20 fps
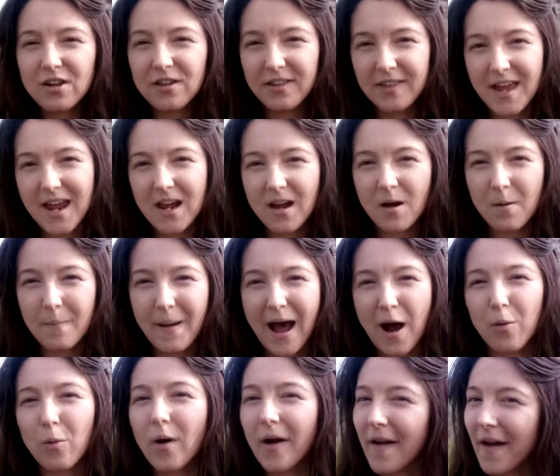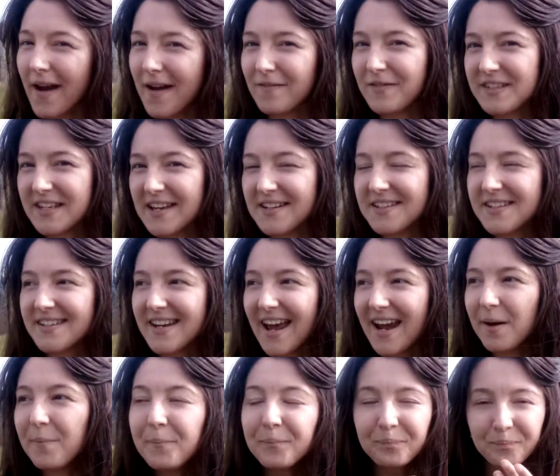think about what I have said
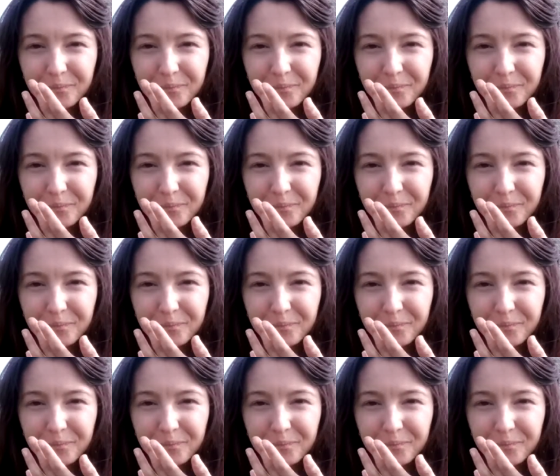today.